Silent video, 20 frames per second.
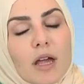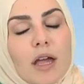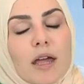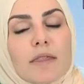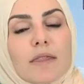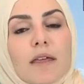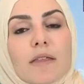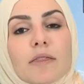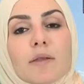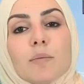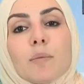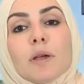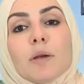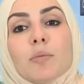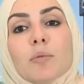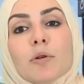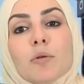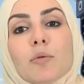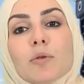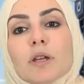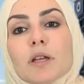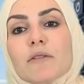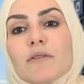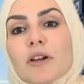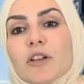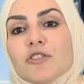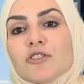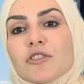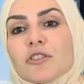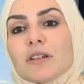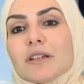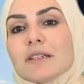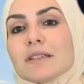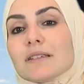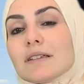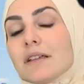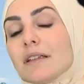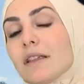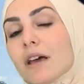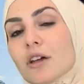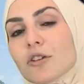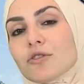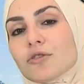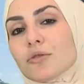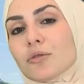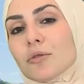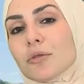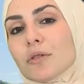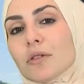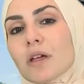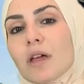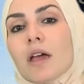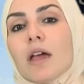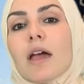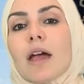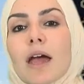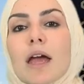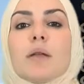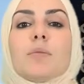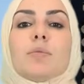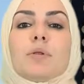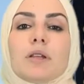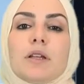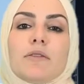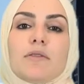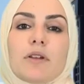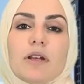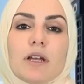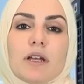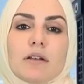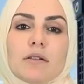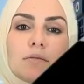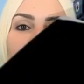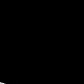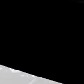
and that the people would eventually see that truth and believe in it.